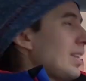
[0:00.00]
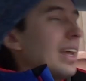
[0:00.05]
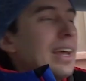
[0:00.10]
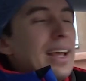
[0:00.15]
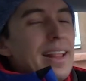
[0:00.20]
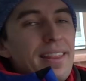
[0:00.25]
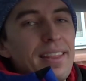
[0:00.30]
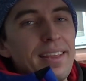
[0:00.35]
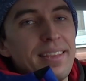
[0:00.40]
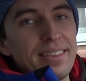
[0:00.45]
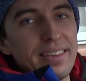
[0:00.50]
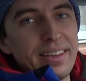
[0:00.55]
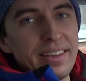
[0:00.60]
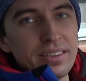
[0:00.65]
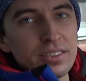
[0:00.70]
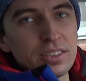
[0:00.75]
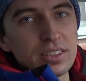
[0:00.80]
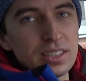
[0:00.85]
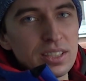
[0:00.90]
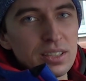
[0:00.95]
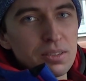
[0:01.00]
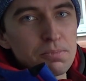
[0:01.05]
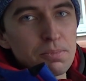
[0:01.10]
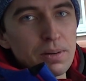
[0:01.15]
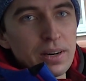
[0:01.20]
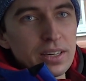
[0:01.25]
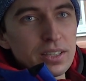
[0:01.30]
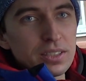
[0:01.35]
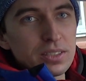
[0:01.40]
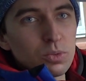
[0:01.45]
And the interesting
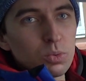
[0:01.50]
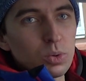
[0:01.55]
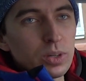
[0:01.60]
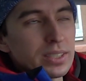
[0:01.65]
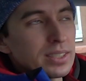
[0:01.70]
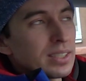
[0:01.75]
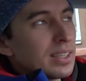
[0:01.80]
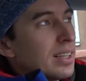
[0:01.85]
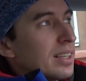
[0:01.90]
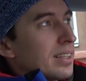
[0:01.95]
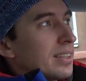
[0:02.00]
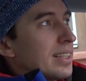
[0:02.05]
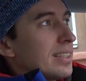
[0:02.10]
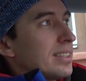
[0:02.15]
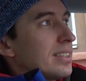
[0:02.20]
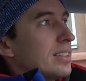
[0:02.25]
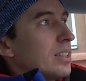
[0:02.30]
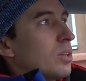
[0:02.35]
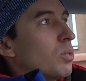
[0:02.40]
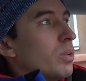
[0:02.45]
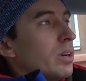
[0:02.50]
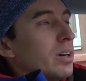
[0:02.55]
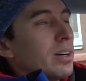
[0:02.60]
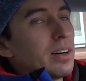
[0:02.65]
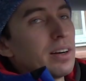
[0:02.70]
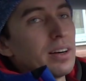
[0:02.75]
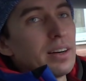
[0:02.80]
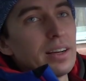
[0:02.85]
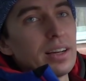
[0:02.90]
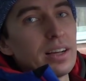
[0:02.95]
part was that there
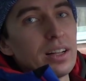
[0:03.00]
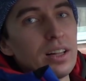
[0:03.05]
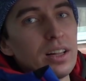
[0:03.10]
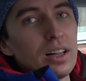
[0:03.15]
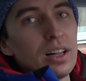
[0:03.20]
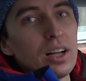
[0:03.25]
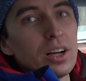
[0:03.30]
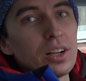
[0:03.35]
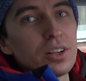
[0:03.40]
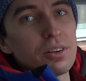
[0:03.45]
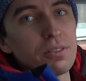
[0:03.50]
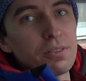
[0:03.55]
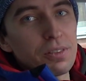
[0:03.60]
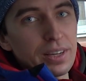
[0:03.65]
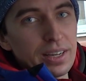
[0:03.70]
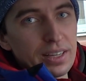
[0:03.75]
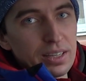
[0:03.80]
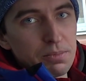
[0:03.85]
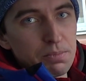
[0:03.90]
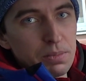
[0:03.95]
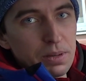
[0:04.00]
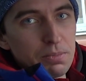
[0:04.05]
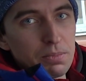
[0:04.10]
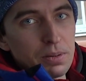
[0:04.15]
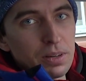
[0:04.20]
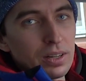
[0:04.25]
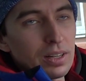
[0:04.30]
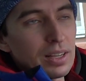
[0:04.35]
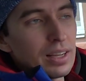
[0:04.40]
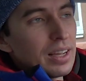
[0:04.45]
were a lot of young
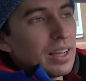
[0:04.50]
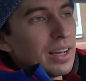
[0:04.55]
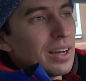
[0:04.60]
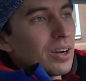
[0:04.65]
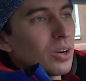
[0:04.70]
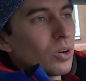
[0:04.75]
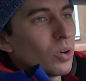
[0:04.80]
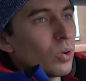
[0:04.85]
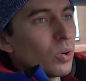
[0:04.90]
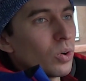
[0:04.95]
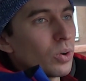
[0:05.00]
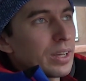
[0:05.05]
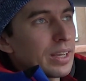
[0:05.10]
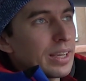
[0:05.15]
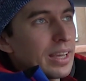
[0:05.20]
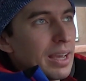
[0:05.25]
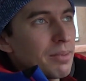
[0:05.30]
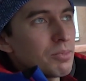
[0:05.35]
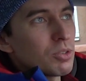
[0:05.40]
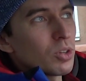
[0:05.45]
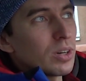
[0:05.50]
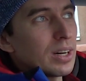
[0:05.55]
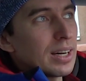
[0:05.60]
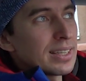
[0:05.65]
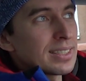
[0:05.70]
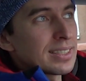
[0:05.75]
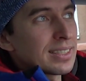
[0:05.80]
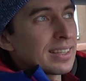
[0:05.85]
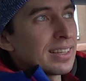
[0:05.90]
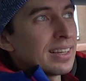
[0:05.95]
people who came to
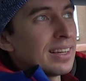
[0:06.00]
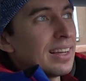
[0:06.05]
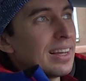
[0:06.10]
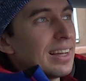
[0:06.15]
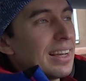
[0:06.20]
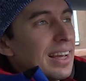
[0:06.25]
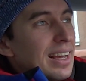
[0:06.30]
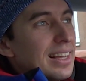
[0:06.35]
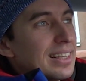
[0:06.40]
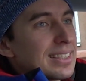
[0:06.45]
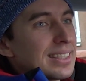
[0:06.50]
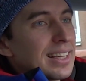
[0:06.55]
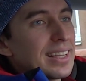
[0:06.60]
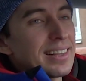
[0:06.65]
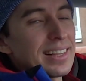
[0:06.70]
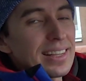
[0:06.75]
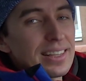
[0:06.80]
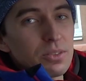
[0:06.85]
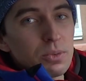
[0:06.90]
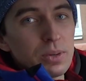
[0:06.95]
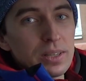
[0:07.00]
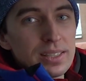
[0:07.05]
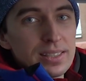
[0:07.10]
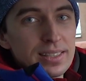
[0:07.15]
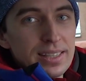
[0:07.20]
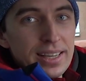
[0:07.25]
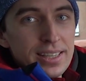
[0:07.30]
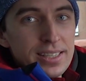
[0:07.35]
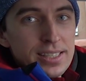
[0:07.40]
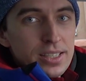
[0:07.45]
us and said that
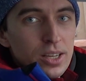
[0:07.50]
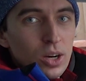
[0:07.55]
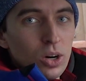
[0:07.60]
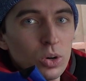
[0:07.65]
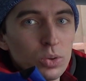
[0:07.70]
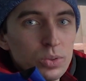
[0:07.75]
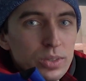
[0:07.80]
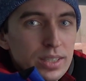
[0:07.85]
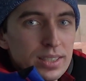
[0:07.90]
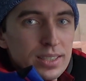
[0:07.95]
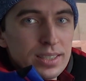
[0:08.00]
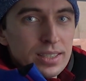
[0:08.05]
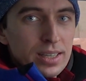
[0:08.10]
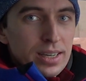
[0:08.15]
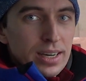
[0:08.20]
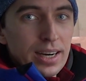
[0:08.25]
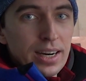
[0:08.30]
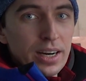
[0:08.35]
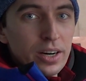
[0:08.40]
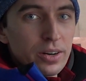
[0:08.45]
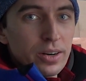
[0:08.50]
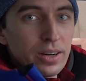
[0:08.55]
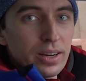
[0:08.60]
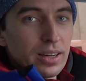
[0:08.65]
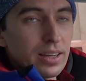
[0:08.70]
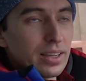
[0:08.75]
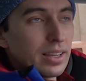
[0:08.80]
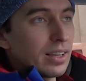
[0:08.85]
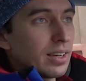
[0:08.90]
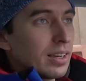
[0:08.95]
they saw this car
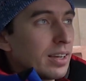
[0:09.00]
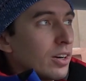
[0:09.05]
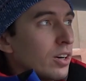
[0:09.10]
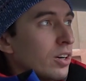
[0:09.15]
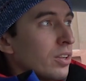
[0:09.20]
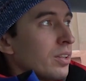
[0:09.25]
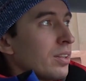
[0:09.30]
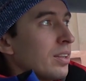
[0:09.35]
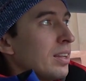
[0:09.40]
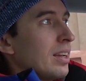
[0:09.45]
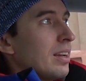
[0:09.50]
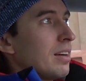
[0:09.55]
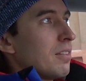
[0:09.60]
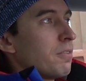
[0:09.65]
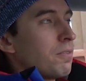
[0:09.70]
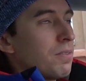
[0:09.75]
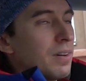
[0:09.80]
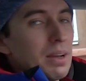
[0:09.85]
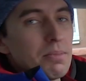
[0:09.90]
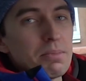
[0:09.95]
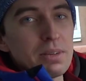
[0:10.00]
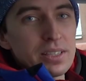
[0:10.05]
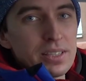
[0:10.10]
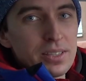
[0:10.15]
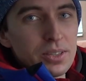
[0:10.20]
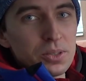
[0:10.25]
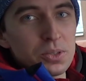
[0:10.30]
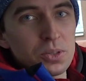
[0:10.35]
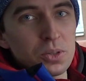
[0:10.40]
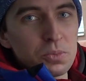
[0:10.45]
on famous
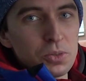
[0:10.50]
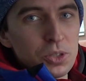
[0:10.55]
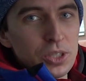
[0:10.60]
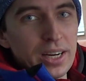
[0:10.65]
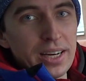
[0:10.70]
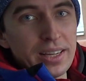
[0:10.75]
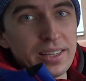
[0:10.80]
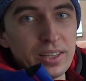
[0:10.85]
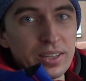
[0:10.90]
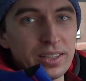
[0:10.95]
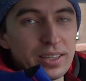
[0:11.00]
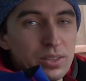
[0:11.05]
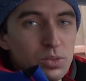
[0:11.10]
YouTube channel.